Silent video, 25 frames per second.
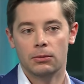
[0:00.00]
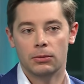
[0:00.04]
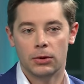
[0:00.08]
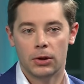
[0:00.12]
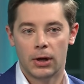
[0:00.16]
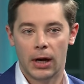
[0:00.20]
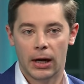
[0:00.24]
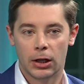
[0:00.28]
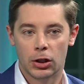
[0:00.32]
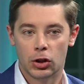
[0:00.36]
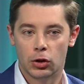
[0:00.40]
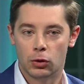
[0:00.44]

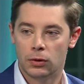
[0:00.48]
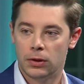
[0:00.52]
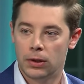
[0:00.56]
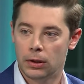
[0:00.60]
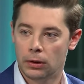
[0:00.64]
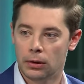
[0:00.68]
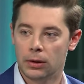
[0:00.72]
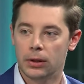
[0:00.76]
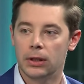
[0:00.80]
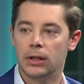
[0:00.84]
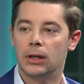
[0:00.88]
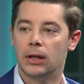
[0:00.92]
kind of
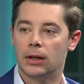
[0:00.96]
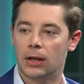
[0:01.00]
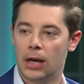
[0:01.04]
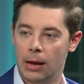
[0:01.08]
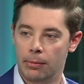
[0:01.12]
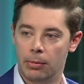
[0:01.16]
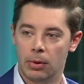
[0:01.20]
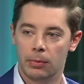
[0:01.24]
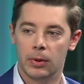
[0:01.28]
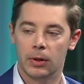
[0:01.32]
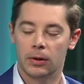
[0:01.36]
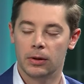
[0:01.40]
utility and
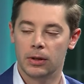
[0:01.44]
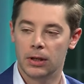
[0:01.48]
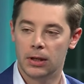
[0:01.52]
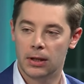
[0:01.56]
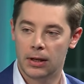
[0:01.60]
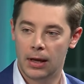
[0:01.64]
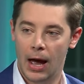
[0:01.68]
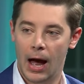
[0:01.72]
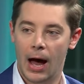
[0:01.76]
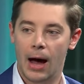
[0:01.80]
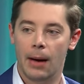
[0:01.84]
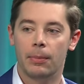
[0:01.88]
capability
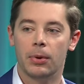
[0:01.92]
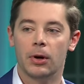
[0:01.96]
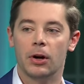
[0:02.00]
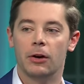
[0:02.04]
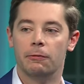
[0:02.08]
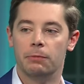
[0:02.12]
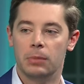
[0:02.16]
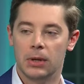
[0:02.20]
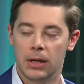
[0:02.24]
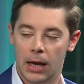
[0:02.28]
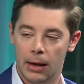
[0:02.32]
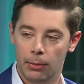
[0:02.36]
gap
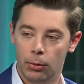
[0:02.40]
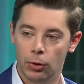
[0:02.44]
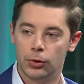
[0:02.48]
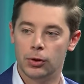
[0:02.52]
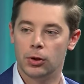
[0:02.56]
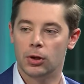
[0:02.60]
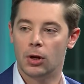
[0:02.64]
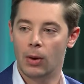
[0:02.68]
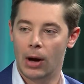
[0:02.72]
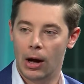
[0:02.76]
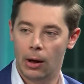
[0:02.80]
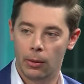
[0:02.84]
of being able to
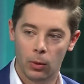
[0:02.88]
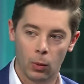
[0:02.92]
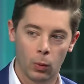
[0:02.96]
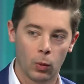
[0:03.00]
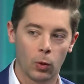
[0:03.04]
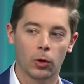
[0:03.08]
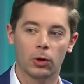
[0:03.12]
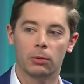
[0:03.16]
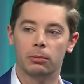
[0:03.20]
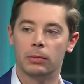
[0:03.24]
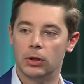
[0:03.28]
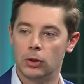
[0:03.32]
go out in the
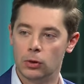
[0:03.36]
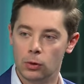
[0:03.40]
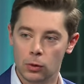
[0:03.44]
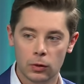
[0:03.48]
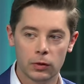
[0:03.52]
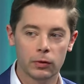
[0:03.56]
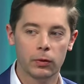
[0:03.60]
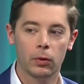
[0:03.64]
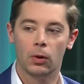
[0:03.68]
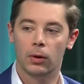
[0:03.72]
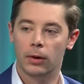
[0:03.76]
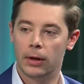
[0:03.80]
world and be
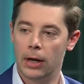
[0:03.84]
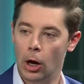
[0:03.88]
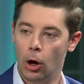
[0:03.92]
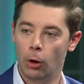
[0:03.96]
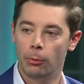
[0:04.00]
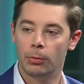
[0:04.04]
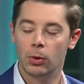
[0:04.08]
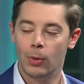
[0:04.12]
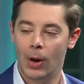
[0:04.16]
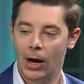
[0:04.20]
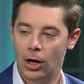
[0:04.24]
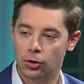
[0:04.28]
useful and
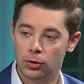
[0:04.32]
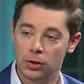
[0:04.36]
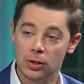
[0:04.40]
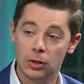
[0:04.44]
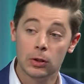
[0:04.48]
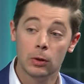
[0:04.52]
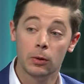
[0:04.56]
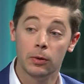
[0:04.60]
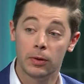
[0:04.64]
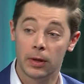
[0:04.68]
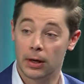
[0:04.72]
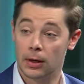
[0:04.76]
help you actually
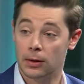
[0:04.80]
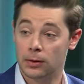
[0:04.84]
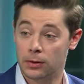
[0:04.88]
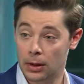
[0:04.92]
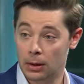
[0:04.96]
do things,